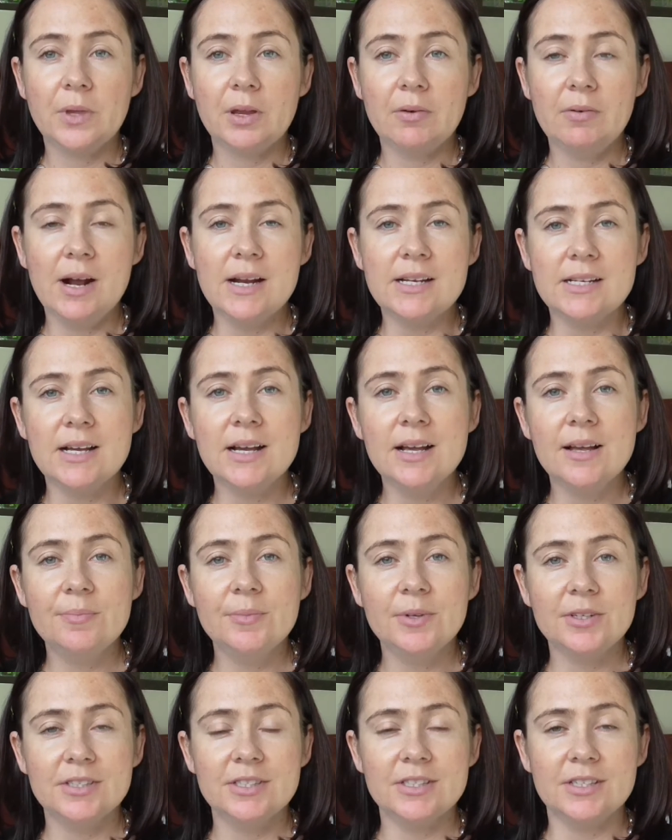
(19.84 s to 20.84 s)
Right, I'm
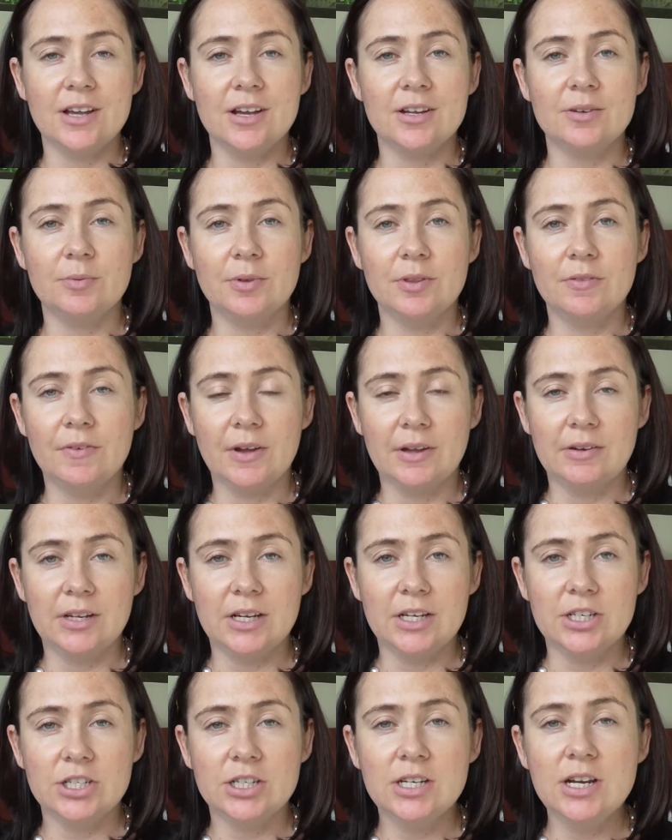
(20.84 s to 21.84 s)
going to start with
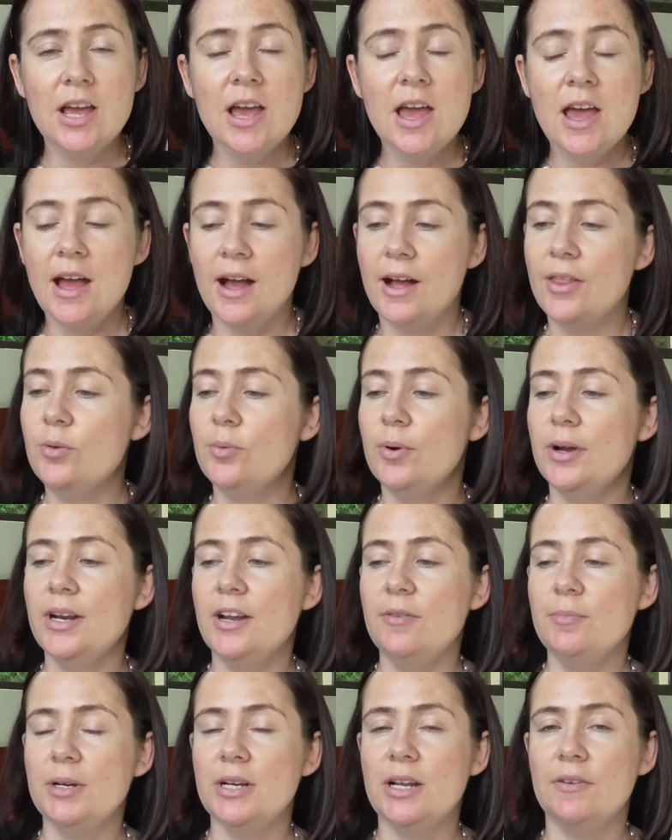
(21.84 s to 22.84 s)
foundation, and the one
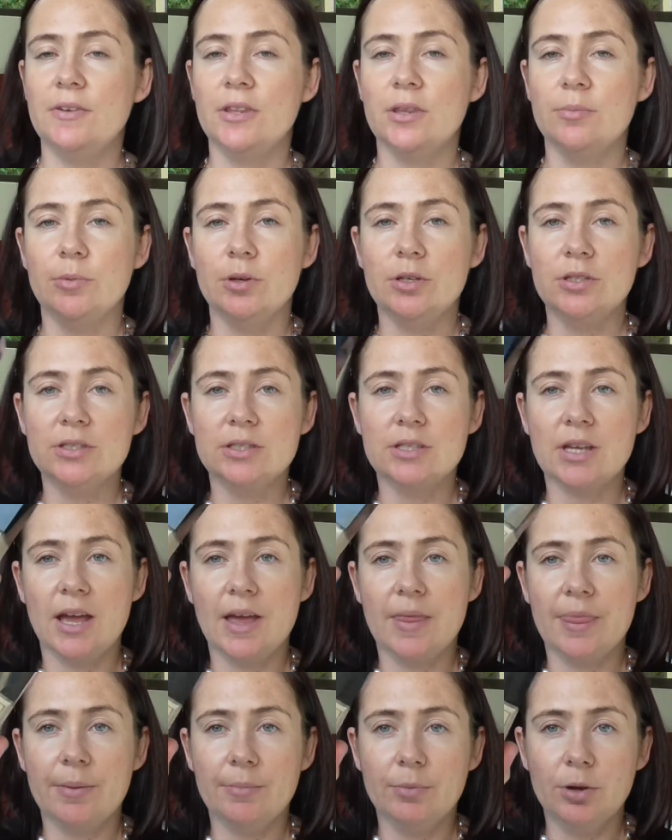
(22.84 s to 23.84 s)
I've been loving the most
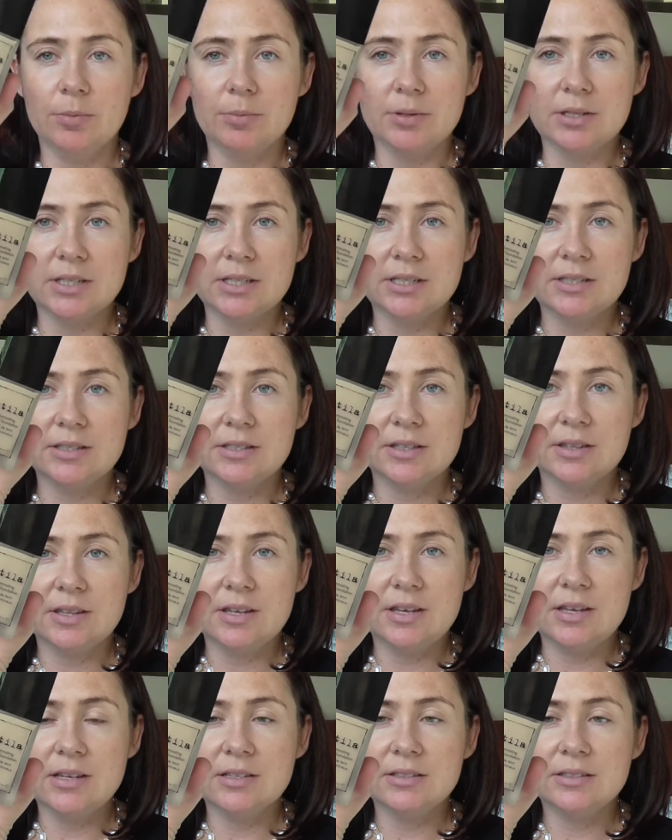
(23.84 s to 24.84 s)
at the moment is
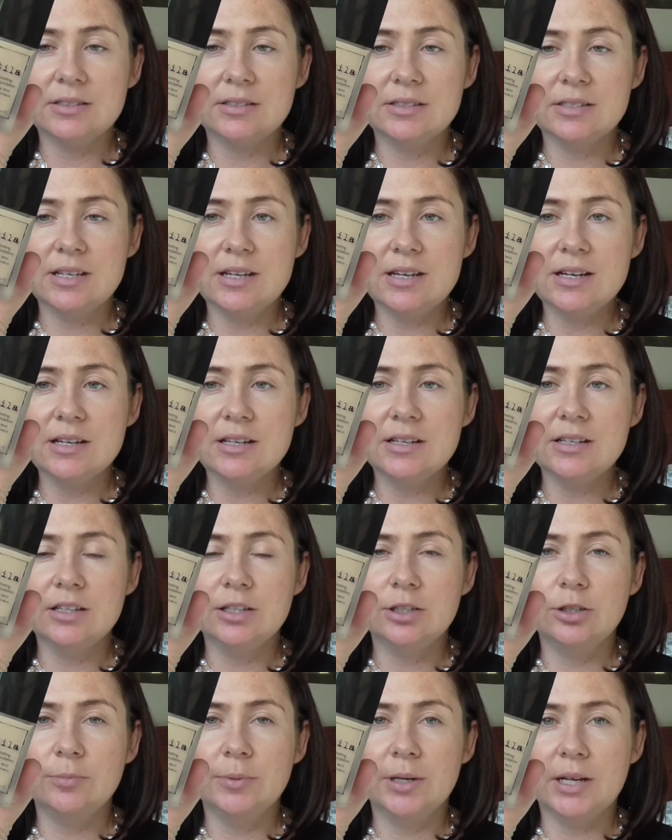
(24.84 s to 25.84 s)
the Stila
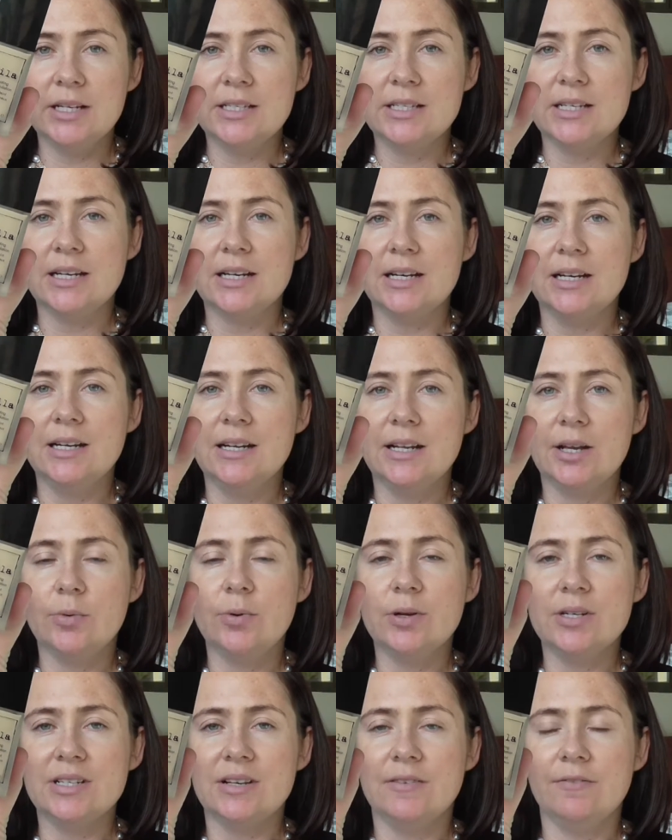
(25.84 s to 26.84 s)
Illuminating
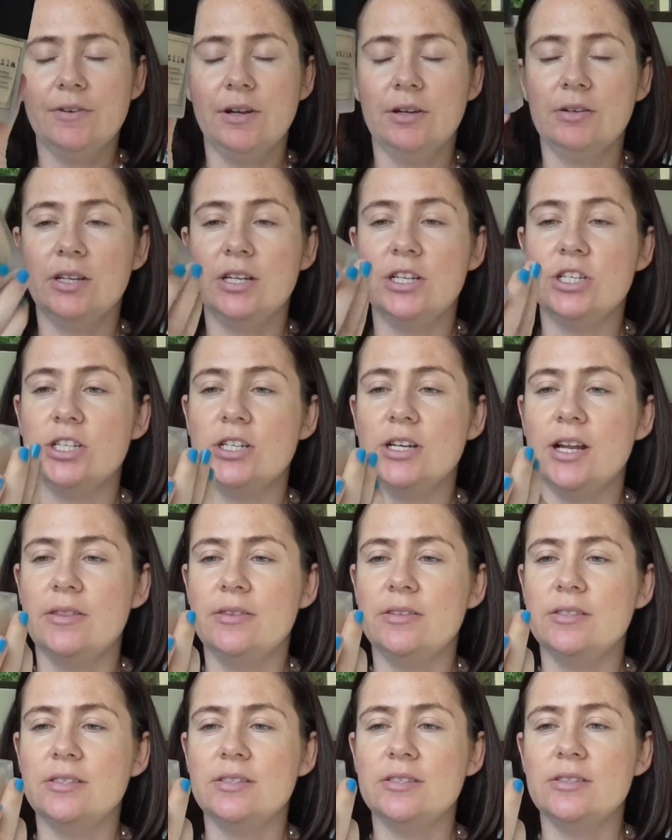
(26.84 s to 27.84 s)
Liquid Foundation,
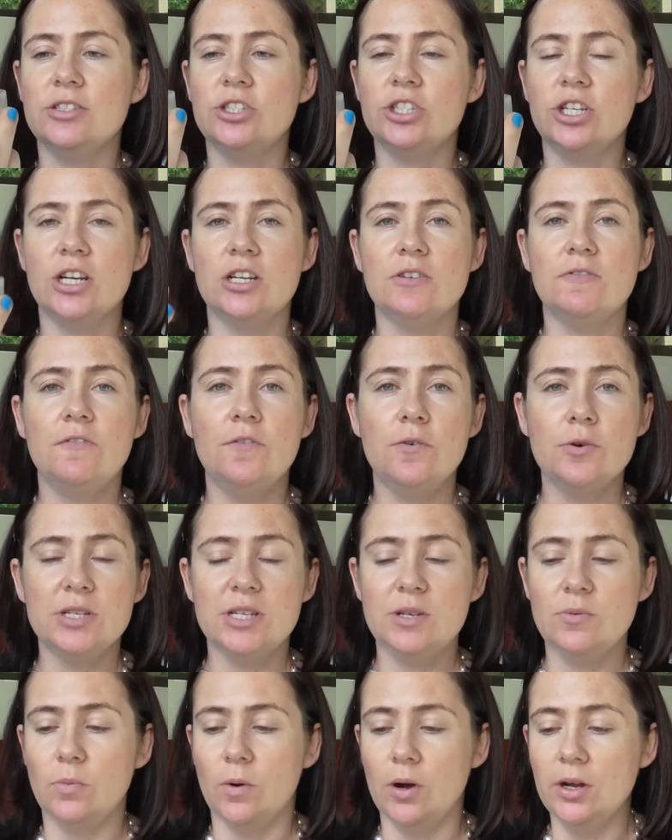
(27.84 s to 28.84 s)
and this is in the shade
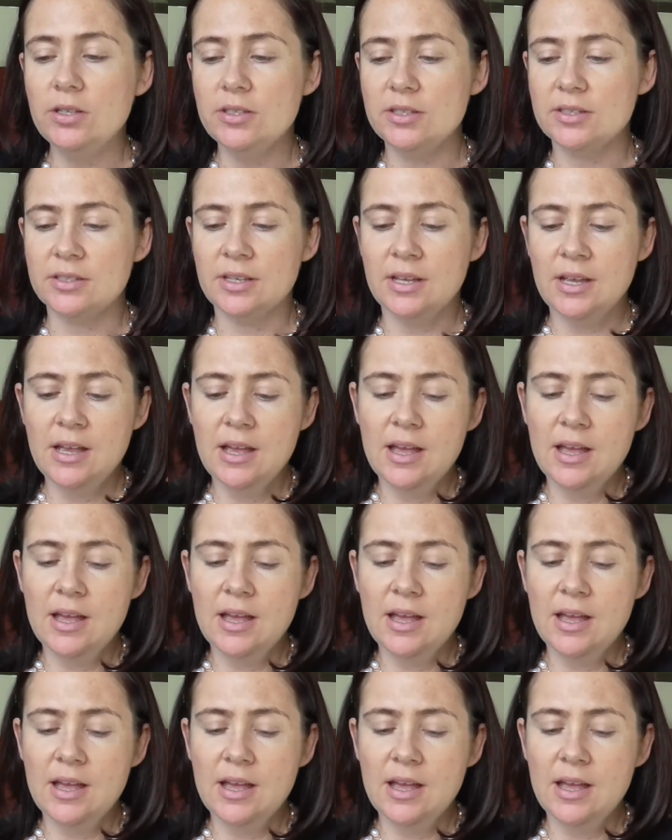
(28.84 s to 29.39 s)
40 Watts.